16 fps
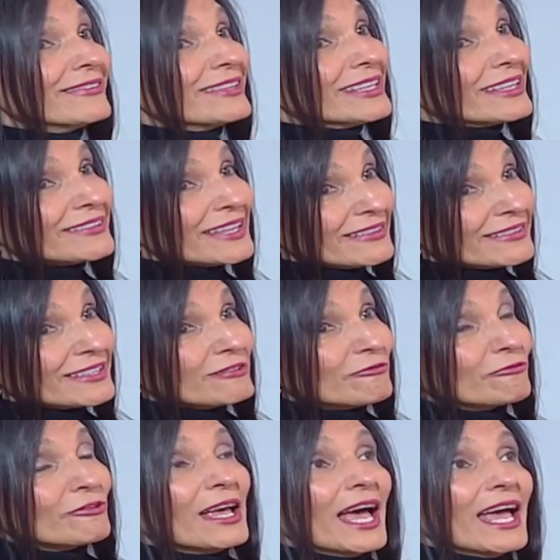
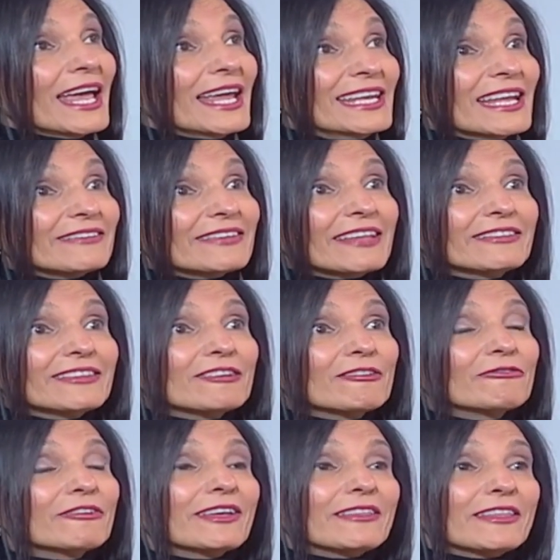inattentive.
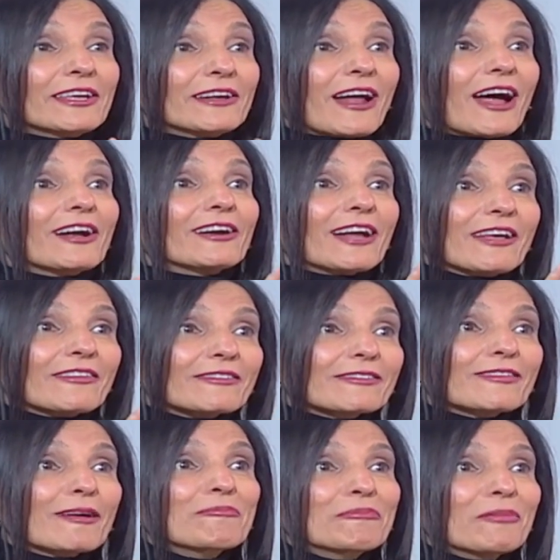Inattentive, there are
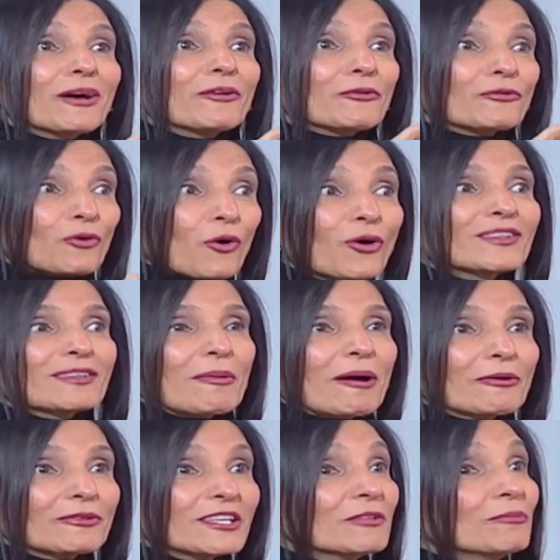some talks
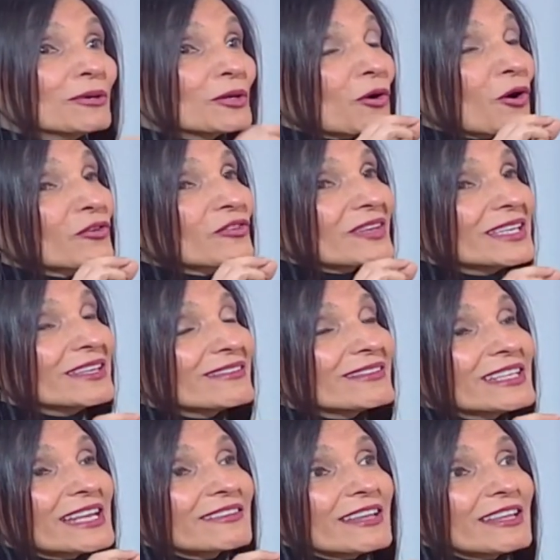about it because he's
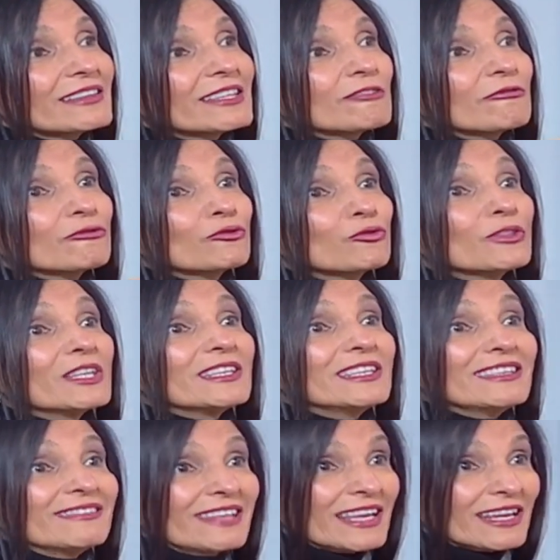inattentive to the
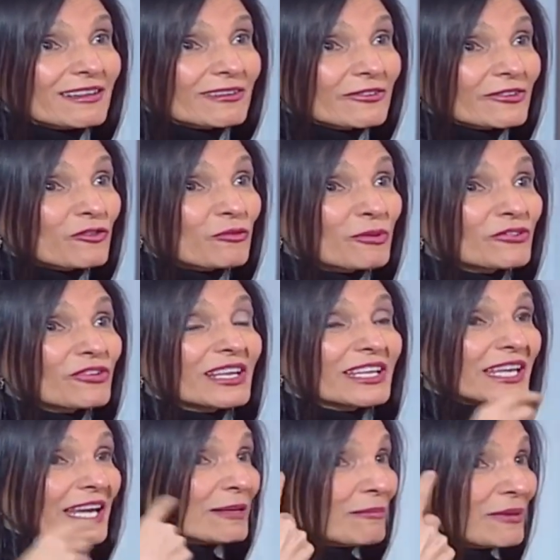details,
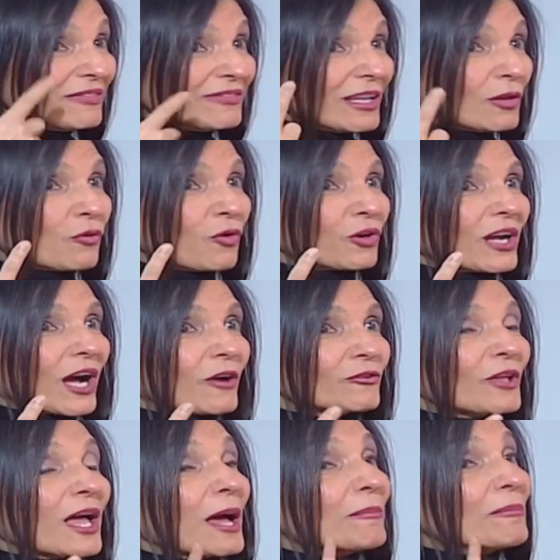especially in mental
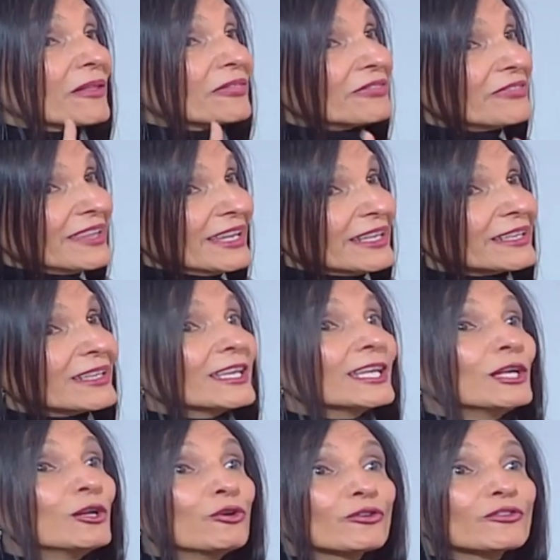workout. But then
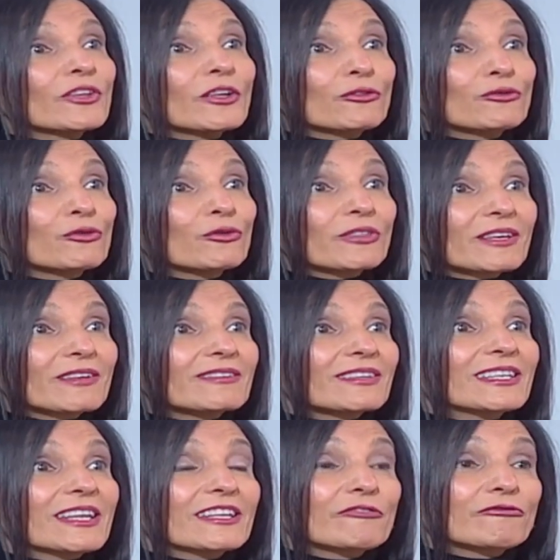he looks into things
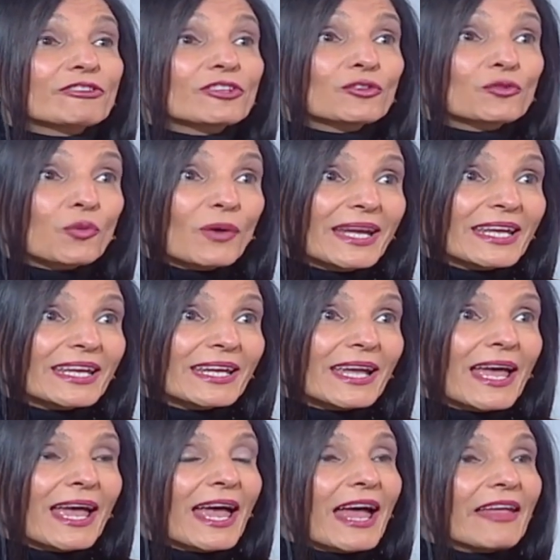in a different way,
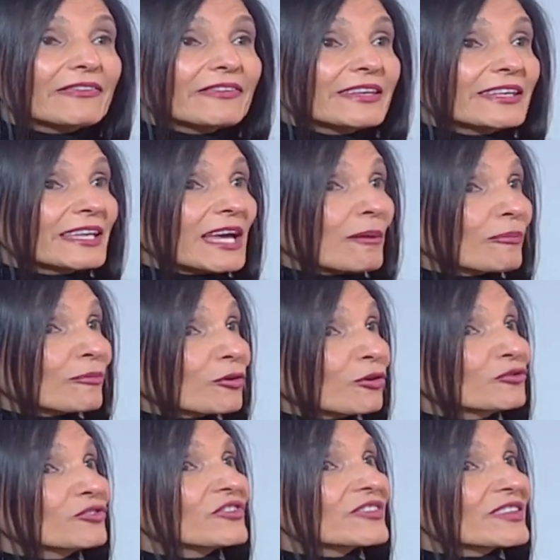and he
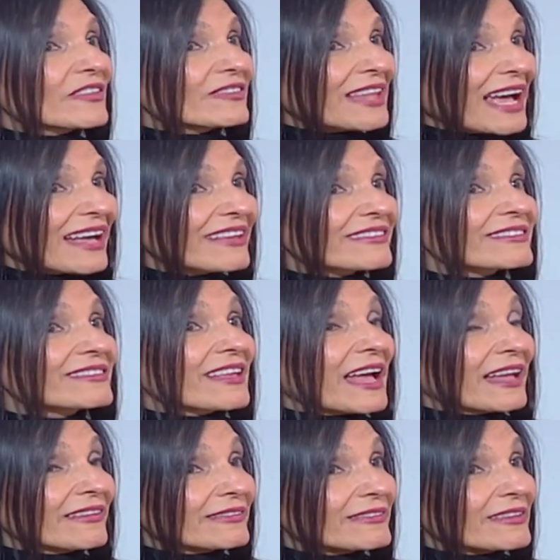approaches the tasks
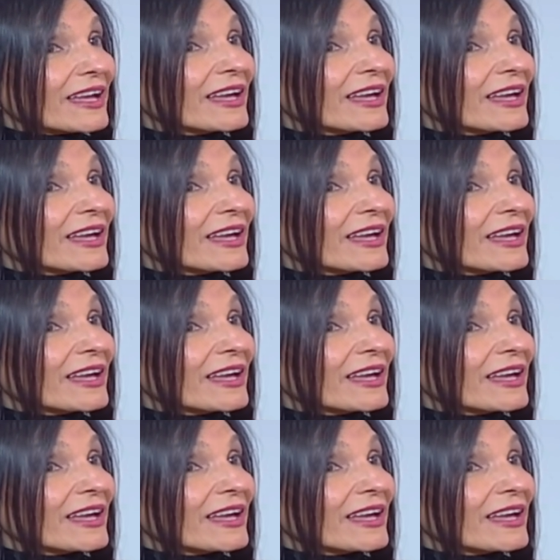and